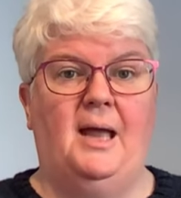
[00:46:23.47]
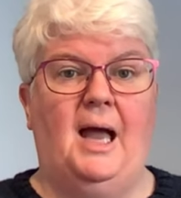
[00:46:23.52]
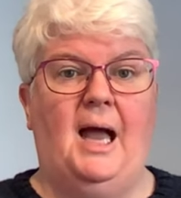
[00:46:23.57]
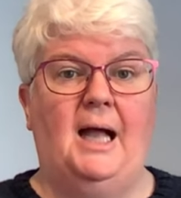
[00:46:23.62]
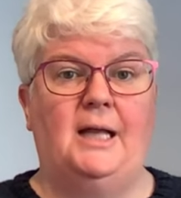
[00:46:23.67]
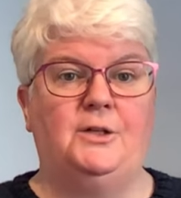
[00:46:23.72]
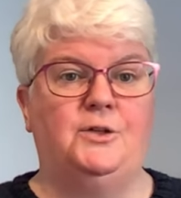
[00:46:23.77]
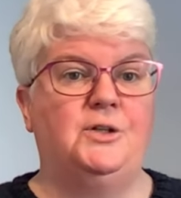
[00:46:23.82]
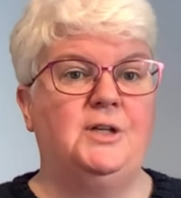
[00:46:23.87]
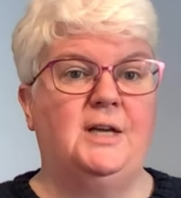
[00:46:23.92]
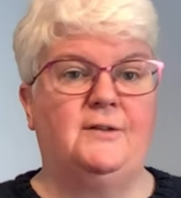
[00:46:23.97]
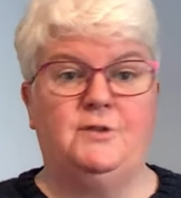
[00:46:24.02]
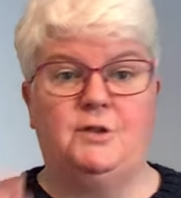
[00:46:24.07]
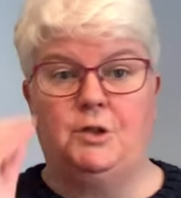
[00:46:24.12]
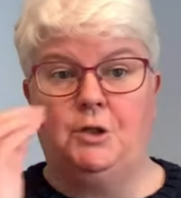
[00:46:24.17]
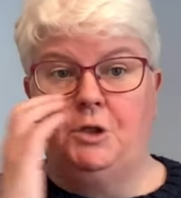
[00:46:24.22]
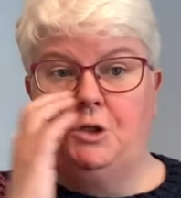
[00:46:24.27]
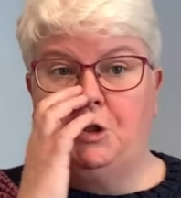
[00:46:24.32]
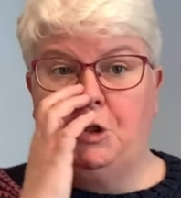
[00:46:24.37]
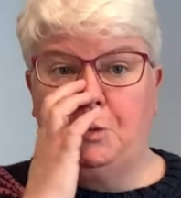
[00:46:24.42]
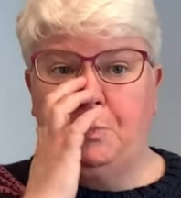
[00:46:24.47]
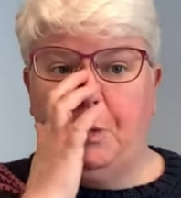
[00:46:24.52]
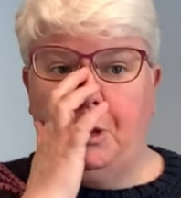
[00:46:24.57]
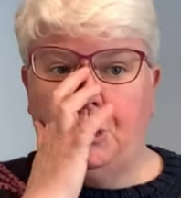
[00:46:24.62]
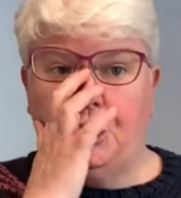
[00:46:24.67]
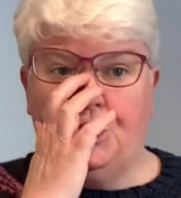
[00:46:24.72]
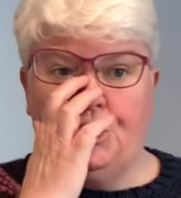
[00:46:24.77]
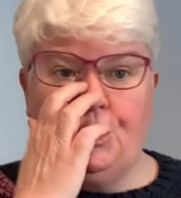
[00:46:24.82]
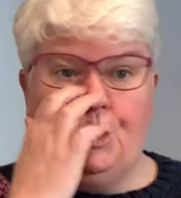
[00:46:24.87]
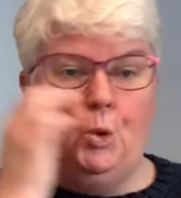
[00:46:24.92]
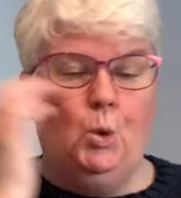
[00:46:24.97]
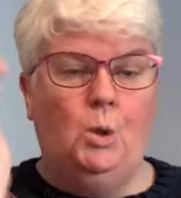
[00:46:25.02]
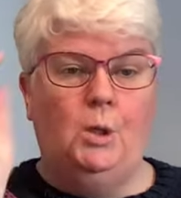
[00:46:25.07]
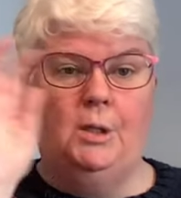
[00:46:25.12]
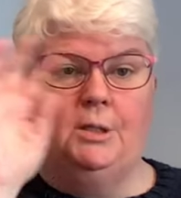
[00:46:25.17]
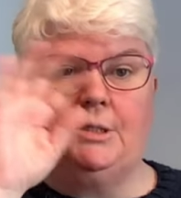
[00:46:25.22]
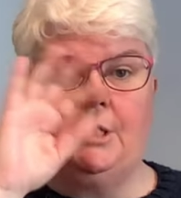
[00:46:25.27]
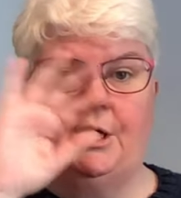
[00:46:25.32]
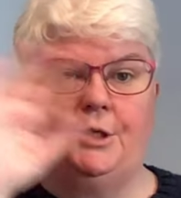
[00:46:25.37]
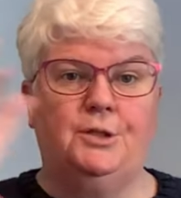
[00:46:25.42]
And all you have to do is just put
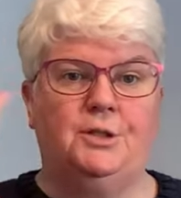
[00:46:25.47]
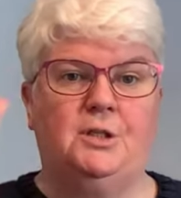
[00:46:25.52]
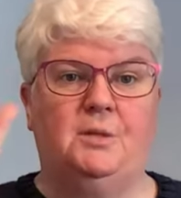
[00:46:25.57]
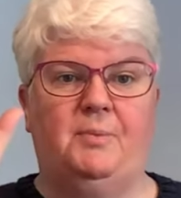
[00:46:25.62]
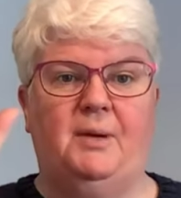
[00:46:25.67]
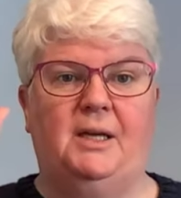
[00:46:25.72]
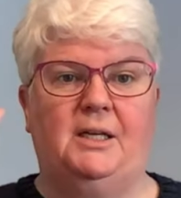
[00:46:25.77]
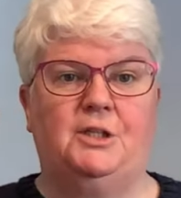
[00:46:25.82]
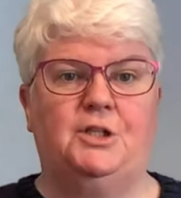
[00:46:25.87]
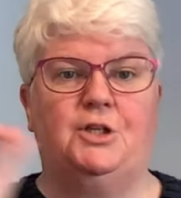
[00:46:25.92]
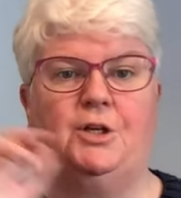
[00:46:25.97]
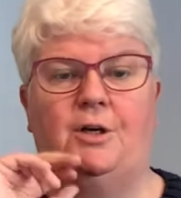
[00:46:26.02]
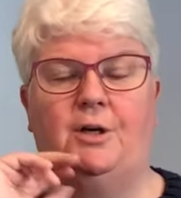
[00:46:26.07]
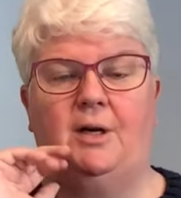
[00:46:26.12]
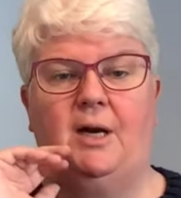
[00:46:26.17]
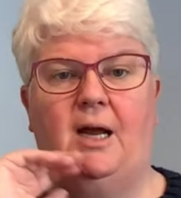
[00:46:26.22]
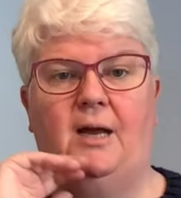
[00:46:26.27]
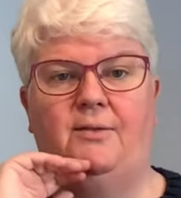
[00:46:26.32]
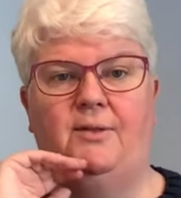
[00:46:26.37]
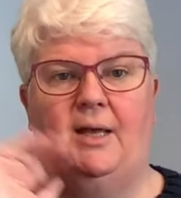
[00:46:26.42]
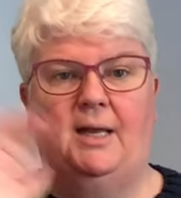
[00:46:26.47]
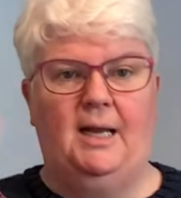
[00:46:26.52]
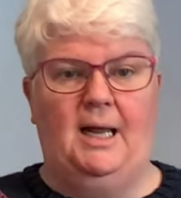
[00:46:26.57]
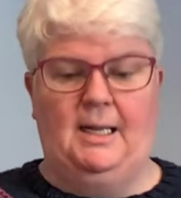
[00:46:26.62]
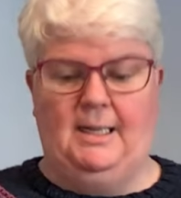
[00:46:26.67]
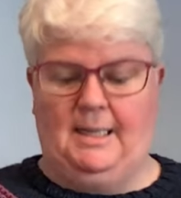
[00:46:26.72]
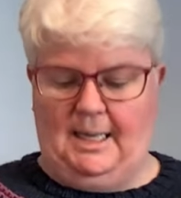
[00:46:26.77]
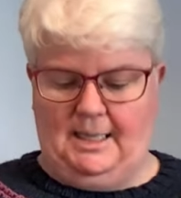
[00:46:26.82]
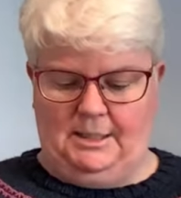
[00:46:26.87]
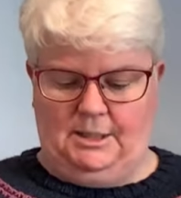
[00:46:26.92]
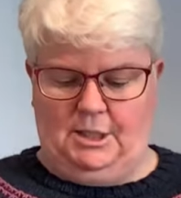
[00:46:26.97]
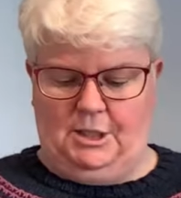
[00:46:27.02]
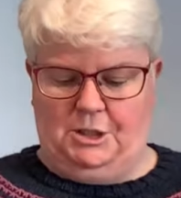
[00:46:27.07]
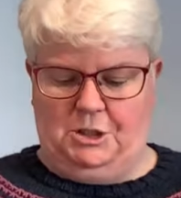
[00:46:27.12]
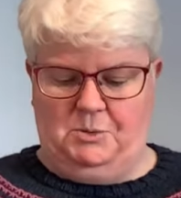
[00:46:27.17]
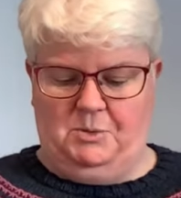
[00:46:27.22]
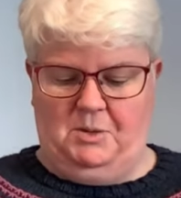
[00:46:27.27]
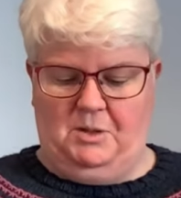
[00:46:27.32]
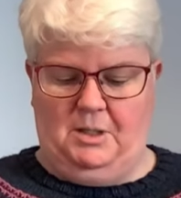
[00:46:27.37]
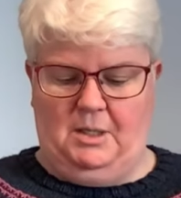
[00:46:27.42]
sold under the picture, and then I'll get in
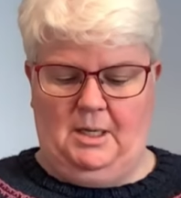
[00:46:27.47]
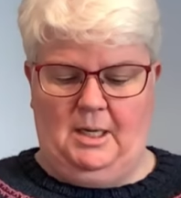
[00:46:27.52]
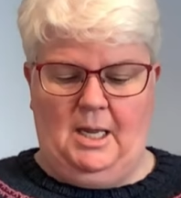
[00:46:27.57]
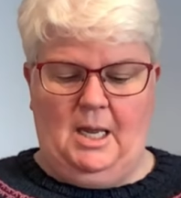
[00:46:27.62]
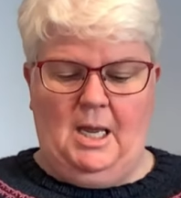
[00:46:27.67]
touch with you.